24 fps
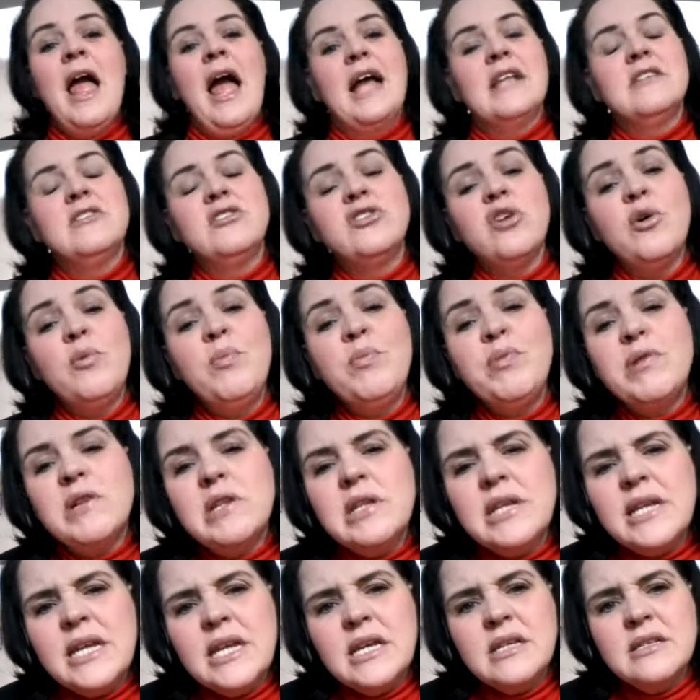And so
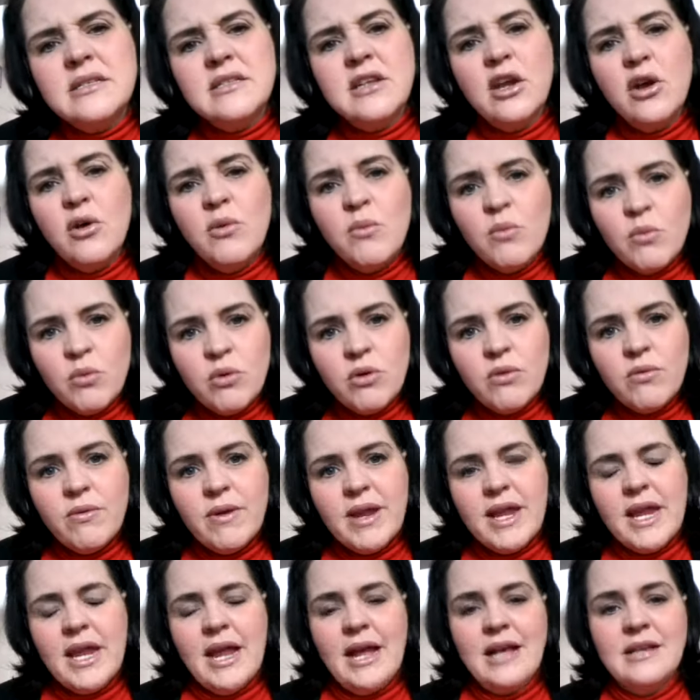please don't
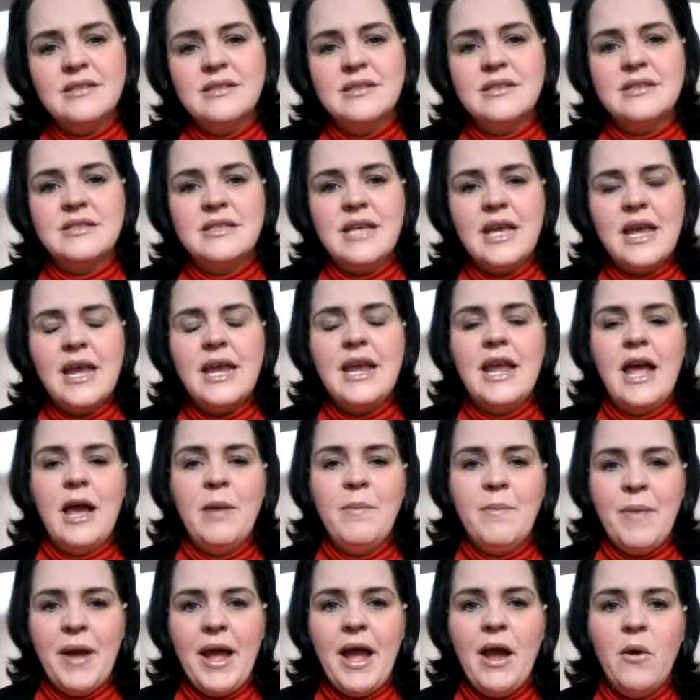worry, as I say,
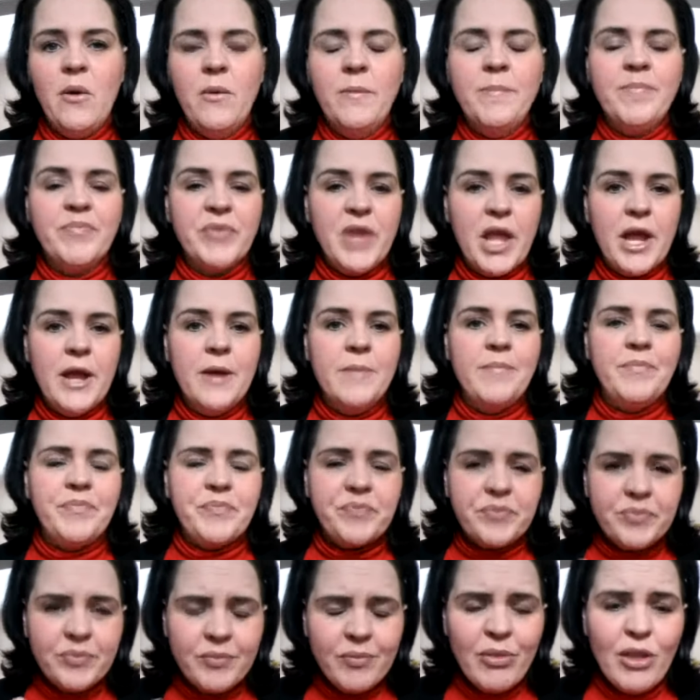about
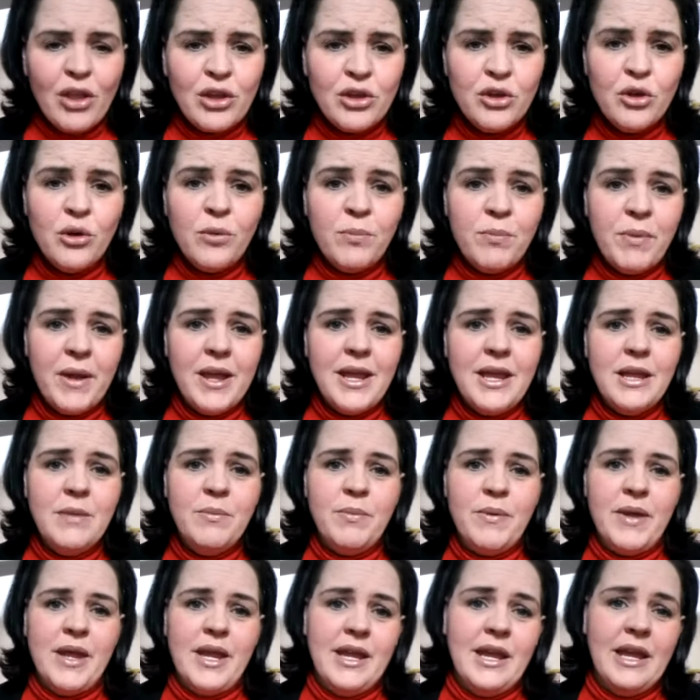your
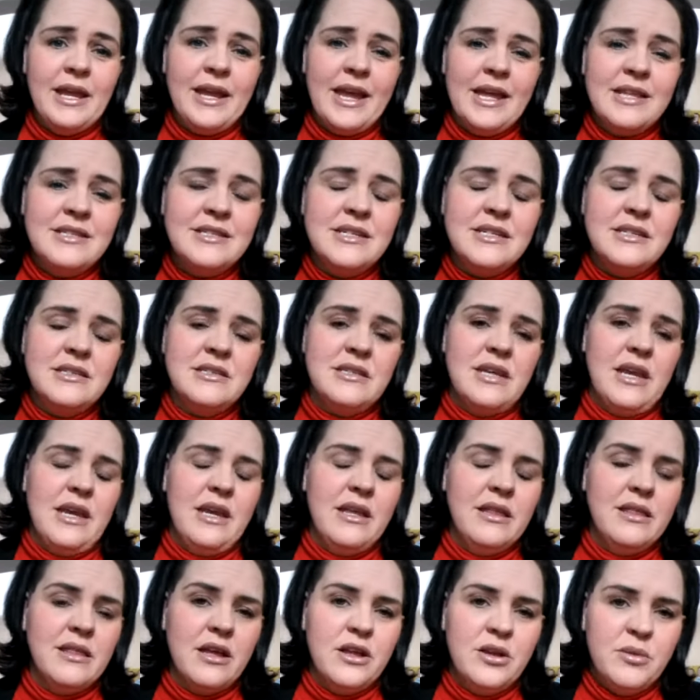baby getting
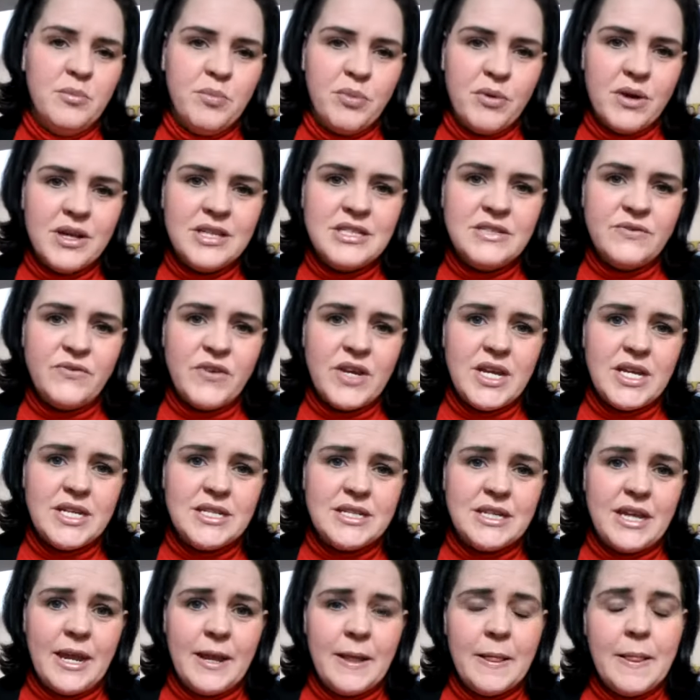teeth and
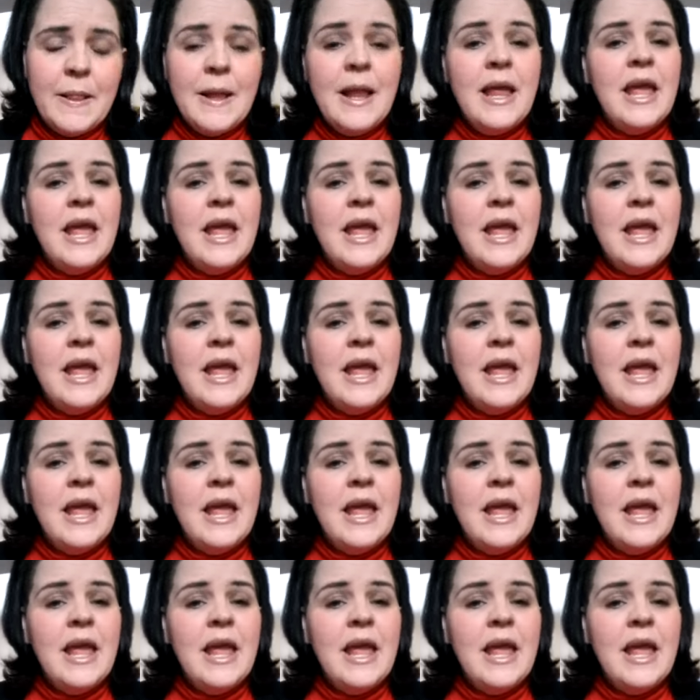breastfeeding.